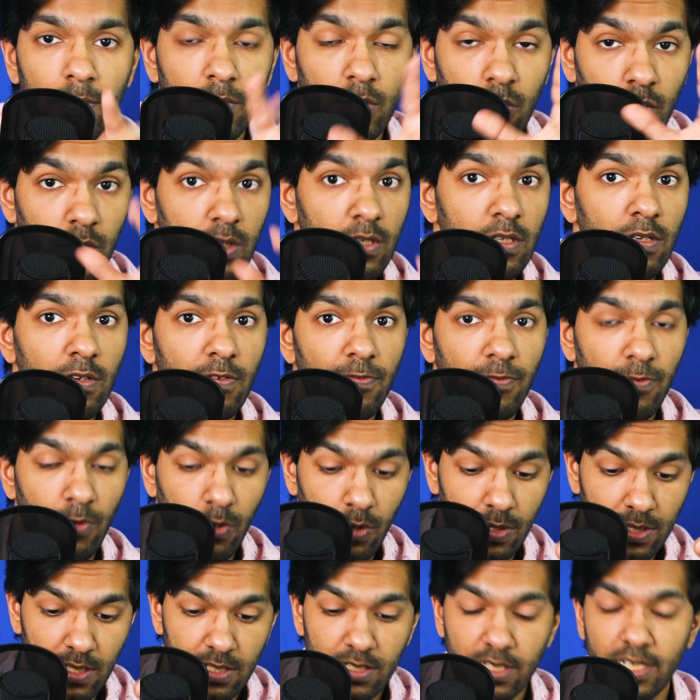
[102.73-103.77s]
good
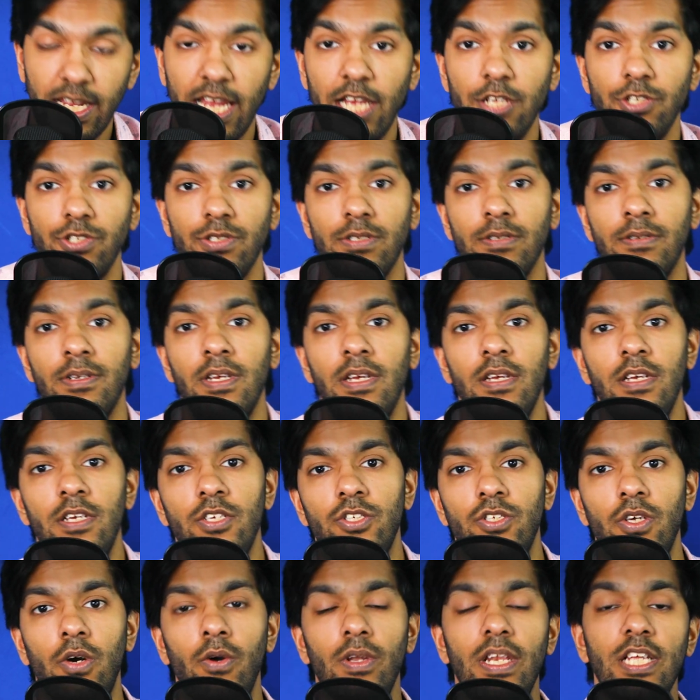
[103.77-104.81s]
for this occasion.
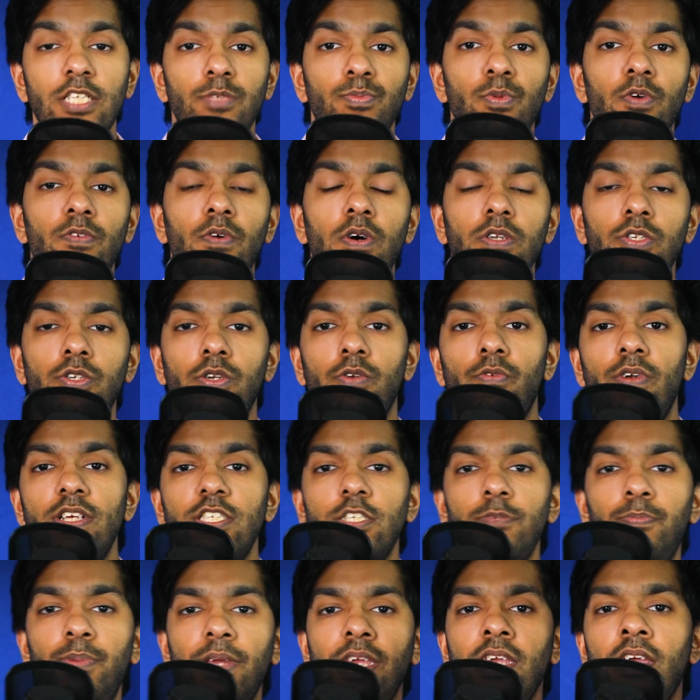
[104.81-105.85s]
So let's move on to the
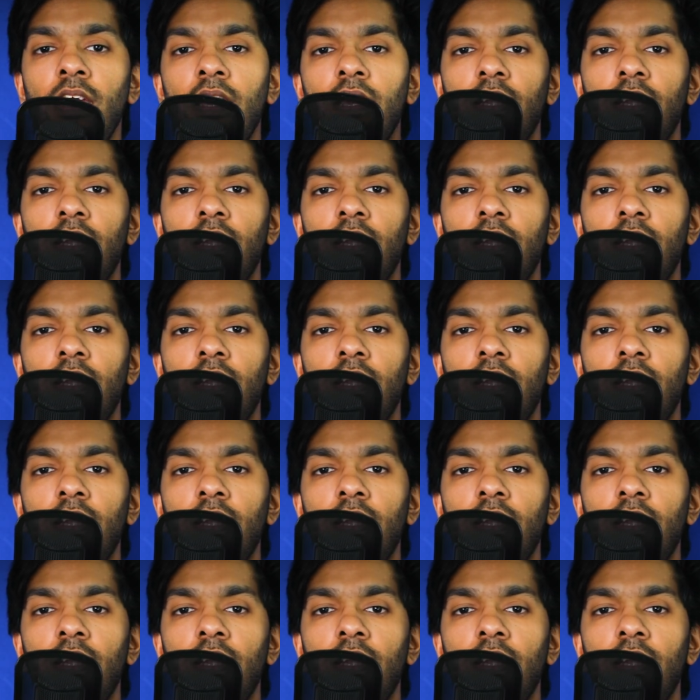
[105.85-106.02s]
recipe